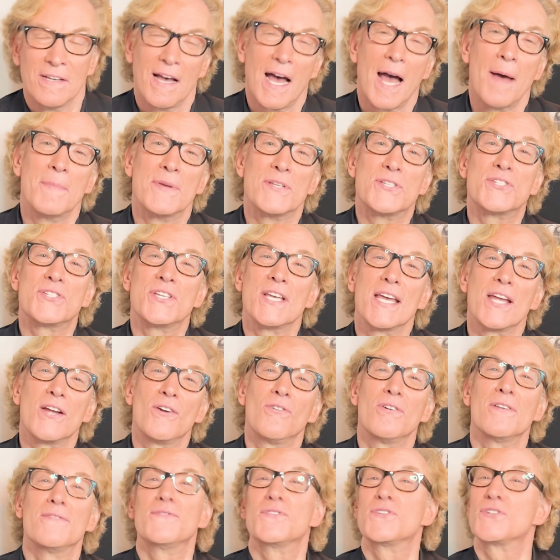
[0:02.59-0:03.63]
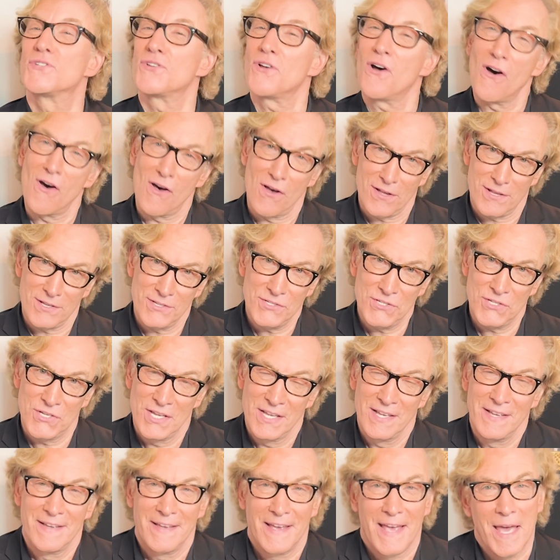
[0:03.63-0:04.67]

I'm a singer of songs,